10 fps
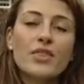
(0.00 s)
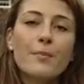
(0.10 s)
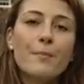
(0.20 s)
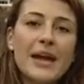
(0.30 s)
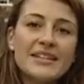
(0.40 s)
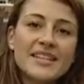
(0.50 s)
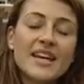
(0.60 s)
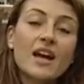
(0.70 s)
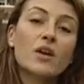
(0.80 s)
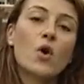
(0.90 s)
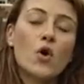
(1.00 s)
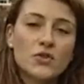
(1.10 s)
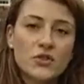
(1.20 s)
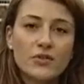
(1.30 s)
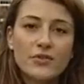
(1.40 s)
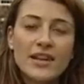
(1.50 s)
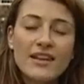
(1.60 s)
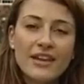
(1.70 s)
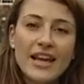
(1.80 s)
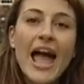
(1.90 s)
with the basic cost of
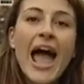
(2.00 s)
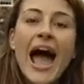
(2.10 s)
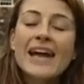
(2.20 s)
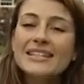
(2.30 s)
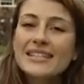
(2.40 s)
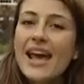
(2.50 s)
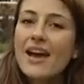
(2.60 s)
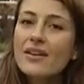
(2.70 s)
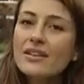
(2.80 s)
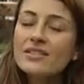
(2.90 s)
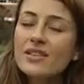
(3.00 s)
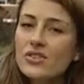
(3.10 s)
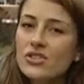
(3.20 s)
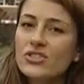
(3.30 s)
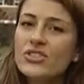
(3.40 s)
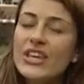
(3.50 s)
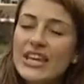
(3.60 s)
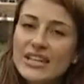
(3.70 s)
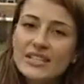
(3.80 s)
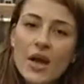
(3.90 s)
living. And it's areas such as
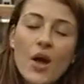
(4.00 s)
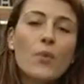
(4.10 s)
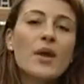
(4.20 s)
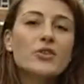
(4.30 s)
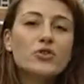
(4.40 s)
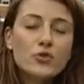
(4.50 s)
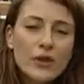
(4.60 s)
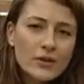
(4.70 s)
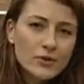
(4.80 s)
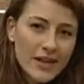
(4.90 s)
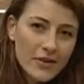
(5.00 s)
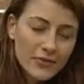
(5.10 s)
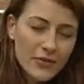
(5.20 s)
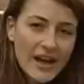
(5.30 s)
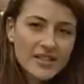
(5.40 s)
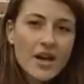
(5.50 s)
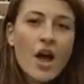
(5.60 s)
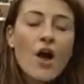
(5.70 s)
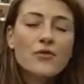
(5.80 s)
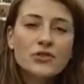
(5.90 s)
these where the trickle down effect
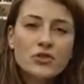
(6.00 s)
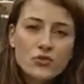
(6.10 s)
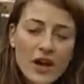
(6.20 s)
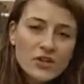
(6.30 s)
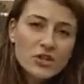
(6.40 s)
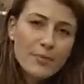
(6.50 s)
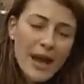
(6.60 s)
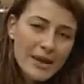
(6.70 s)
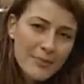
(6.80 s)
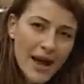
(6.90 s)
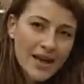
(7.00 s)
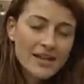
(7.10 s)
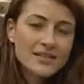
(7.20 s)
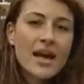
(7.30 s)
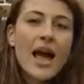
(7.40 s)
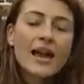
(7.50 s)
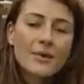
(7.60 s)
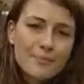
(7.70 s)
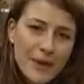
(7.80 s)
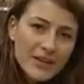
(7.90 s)
of stretched pay packets
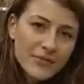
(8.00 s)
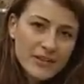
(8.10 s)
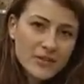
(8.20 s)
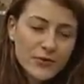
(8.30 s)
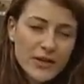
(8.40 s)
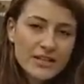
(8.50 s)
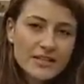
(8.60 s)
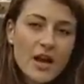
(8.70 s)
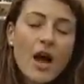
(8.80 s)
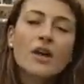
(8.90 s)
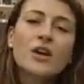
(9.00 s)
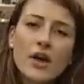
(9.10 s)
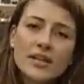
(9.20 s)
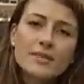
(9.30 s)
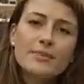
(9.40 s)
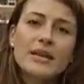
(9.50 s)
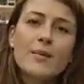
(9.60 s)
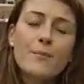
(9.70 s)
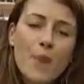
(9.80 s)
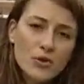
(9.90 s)
and a benefits freeze are going to
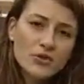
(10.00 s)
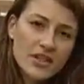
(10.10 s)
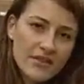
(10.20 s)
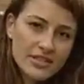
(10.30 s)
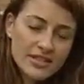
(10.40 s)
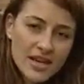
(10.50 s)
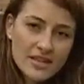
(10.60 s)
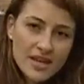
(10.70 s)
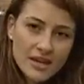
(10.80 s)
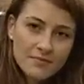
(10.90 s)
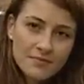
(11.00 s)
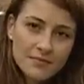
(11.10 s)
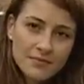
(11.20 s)
be most devastating.